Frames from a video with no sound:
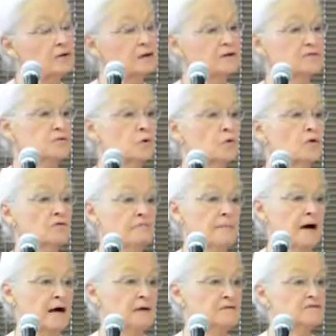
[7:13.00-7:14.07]
School of
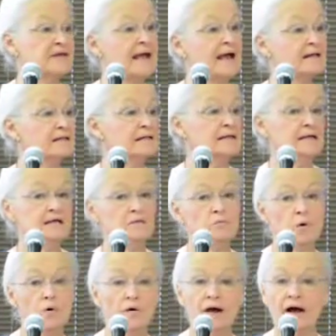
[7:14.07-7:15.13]
Mines, Kathleen
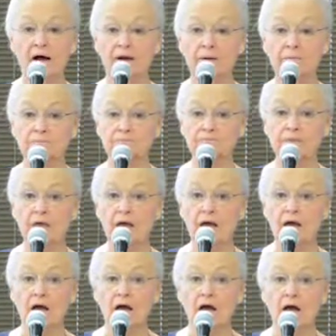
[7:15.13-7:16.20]
Worrell,
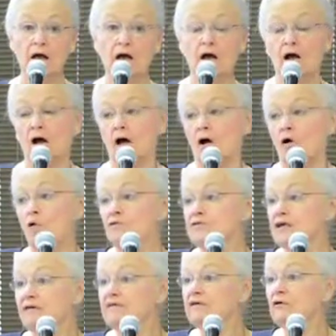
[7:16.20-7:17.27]
who was
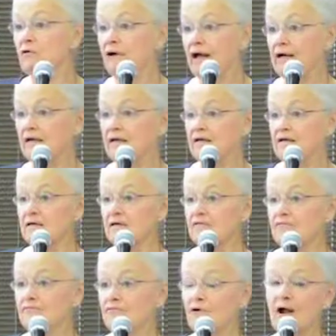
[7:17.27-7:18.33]
given credit
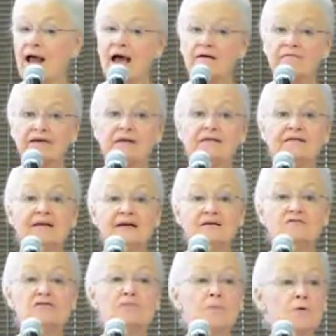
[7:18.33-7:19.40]
for having the
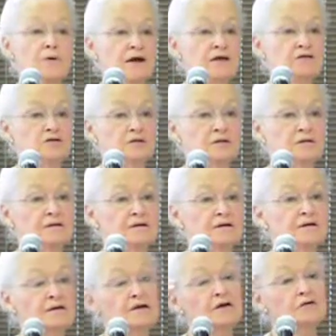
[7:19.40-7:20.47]
inspiration
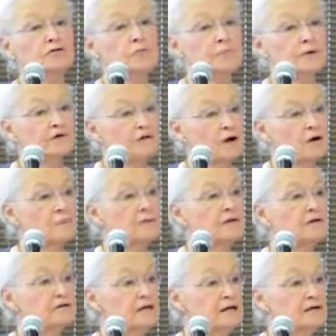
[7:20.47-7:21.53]
to build our
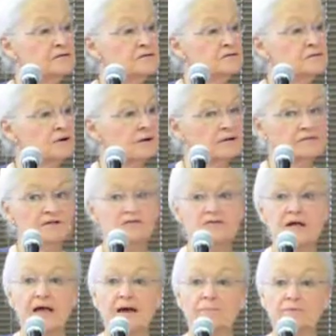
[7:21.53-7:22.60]
buildings on
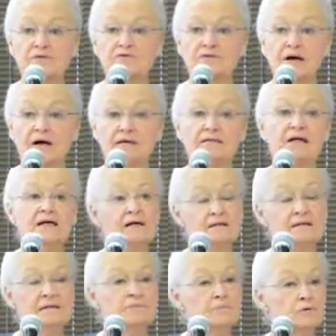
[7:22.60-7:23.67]
this campus site
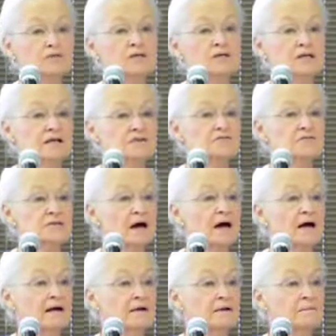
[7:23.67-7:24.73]
in the Bhutanese
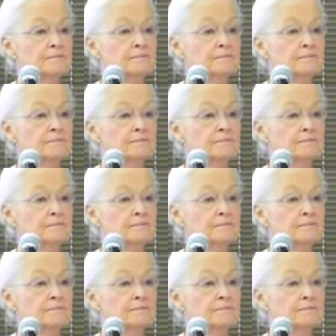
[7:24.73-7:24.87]
style.